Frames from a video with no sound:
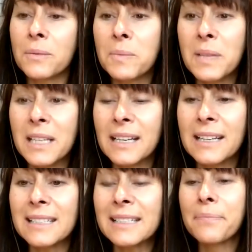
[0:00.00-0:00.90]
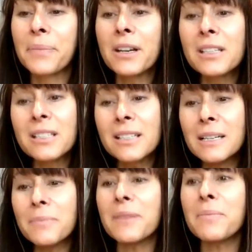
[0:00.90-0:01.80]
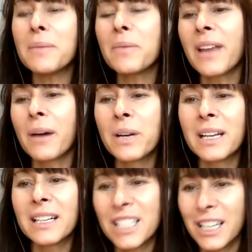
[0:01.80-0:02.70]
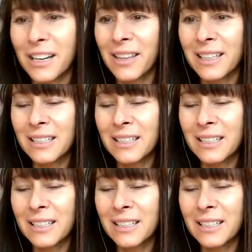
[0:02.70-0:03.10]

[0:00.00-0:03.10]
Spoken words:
because there's going to be people that we're going to share this